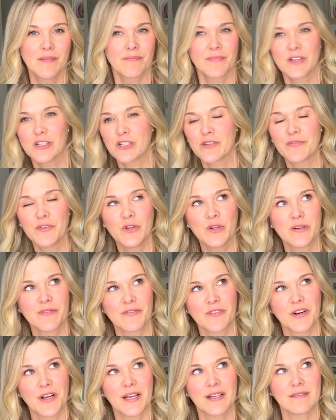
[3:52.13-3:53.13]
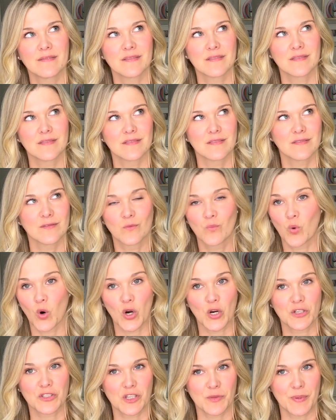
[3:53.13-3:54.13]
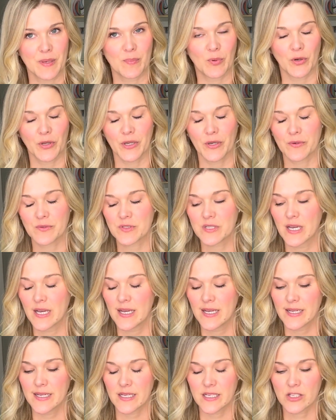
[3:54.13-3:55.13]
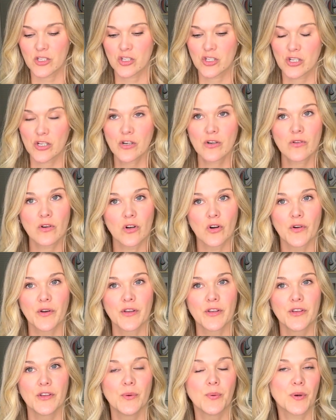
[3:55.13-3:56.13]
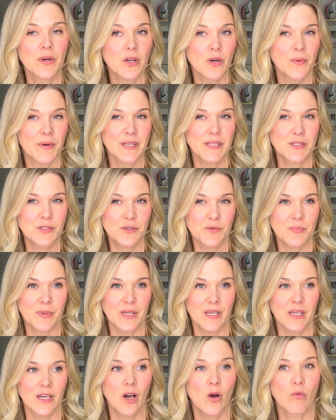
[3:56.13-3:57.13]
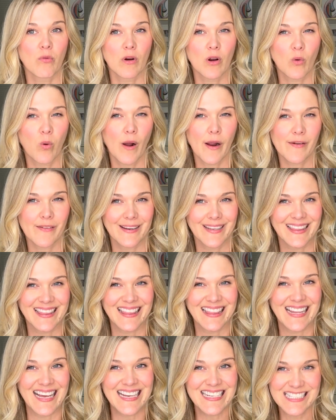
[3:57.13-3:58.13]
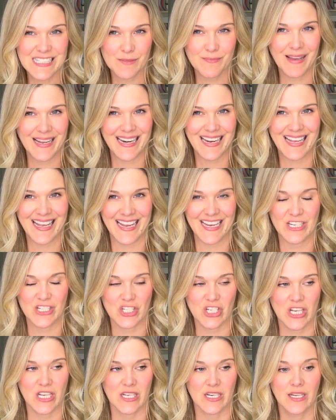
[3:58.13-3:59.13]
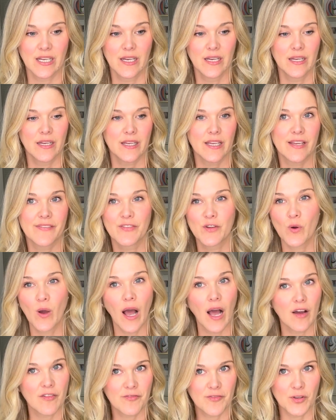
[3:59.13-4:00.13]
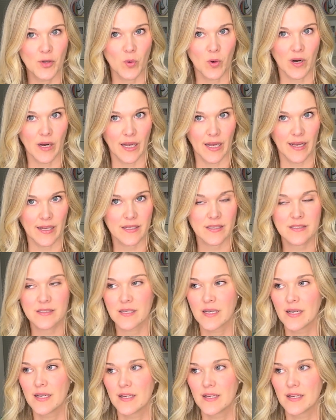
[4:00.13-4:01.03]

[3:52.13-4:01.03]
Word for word: There's a few different words that people use in general, you are going to be requiring less medication if you have fewer eggs.